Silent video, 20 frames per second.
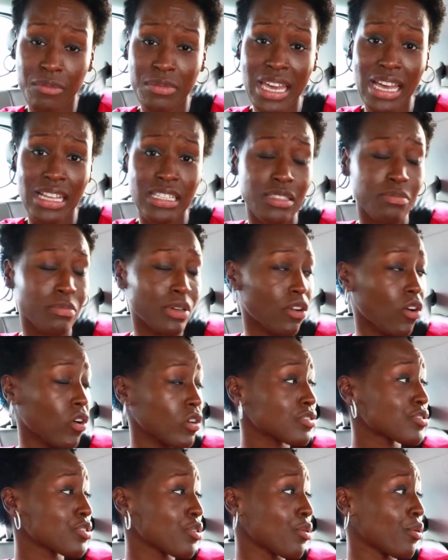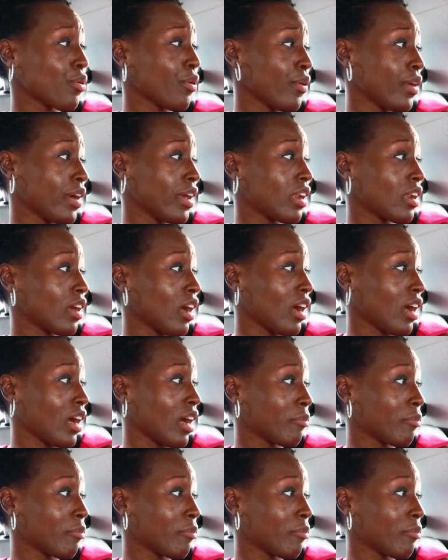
yes, but also on